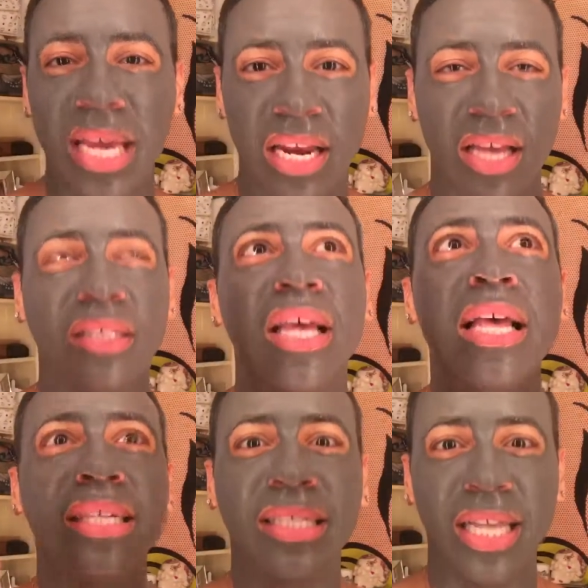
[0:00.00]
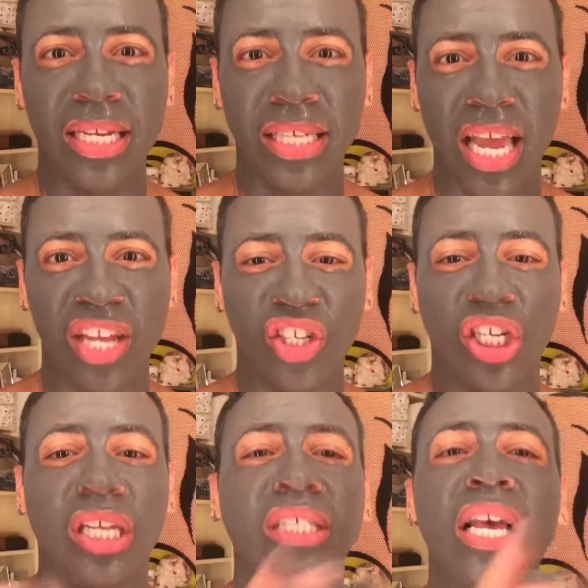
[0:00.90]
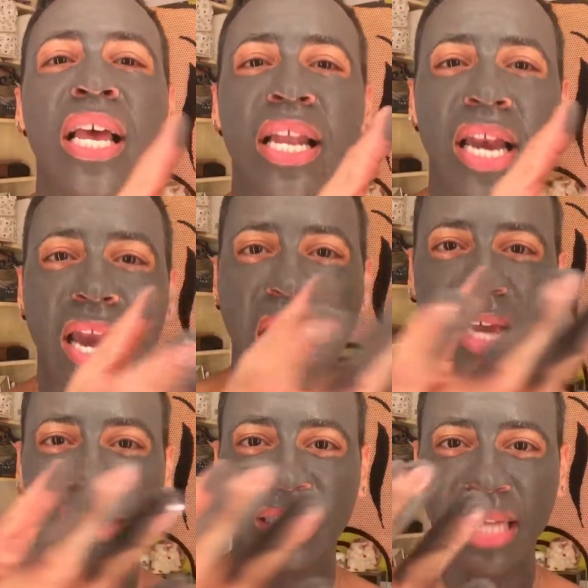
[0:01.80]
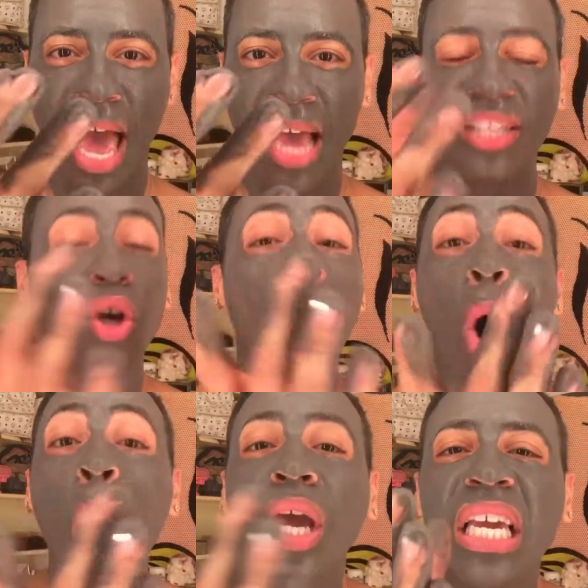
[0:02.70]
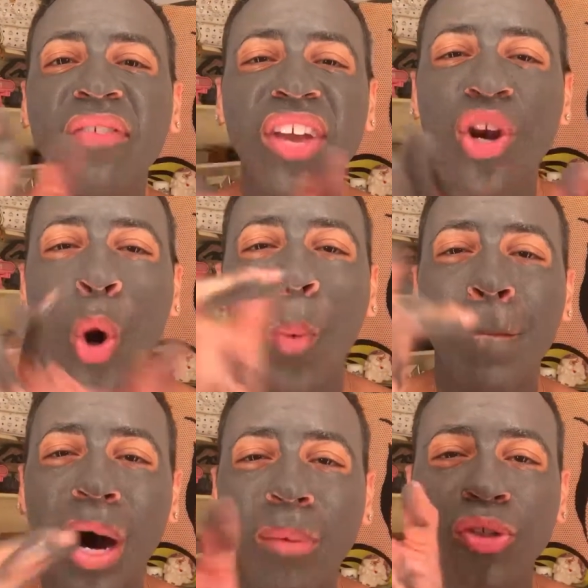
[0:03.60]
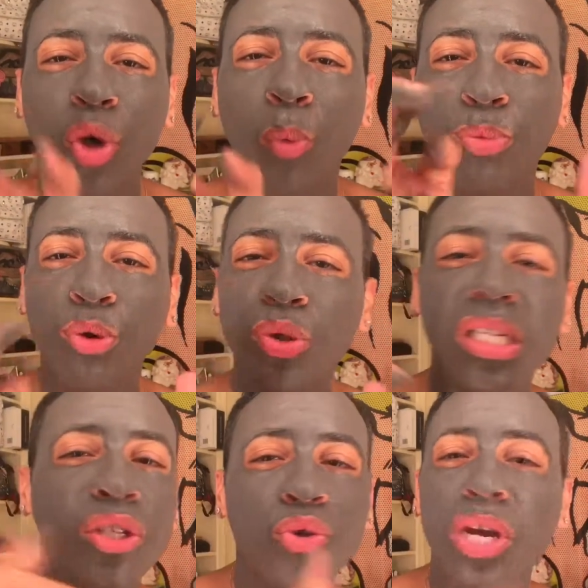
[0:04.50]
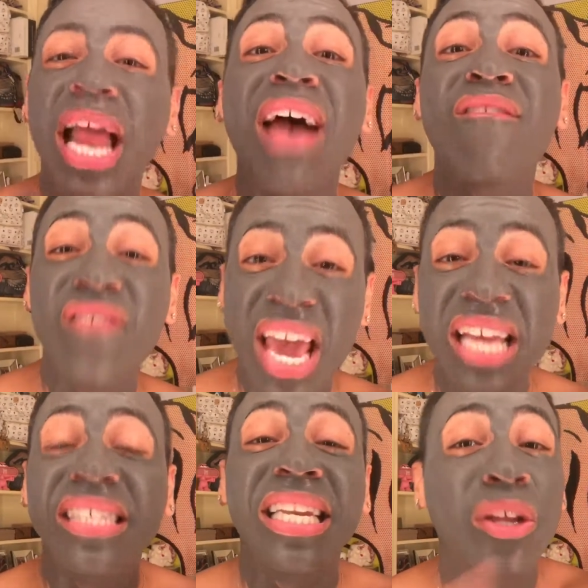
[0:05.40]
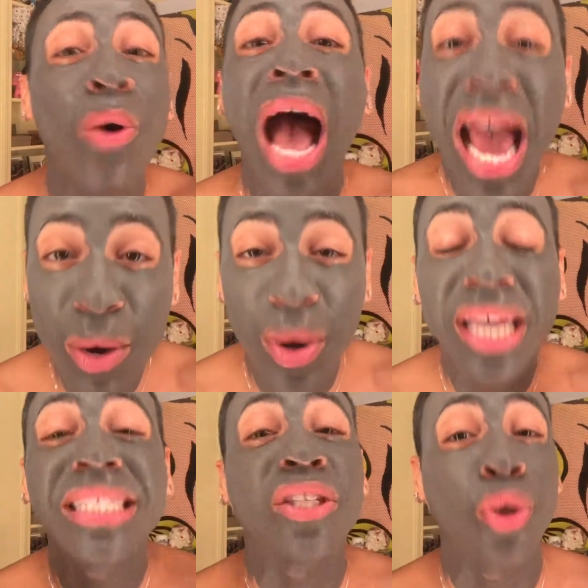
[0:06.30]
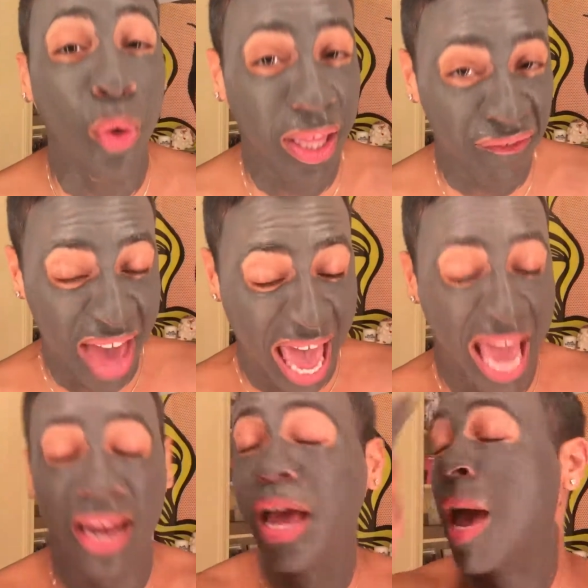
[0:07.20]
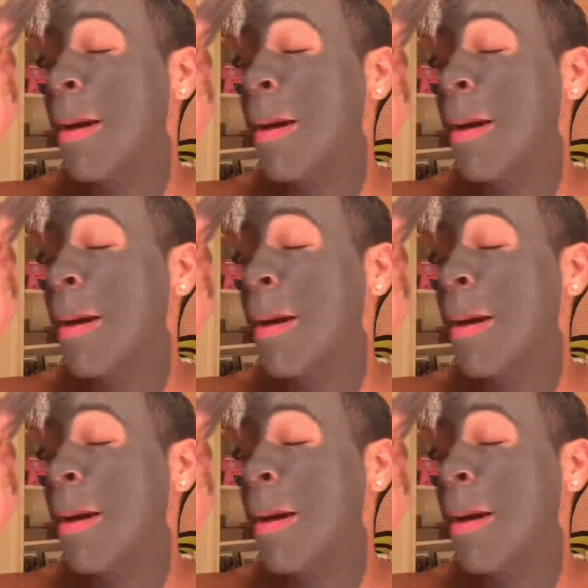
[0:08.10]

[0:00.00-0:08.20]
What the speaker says: penis, 6 inches, nice size, all even, no bumps, no bruises. You can have veins and little highways. That's totally fine.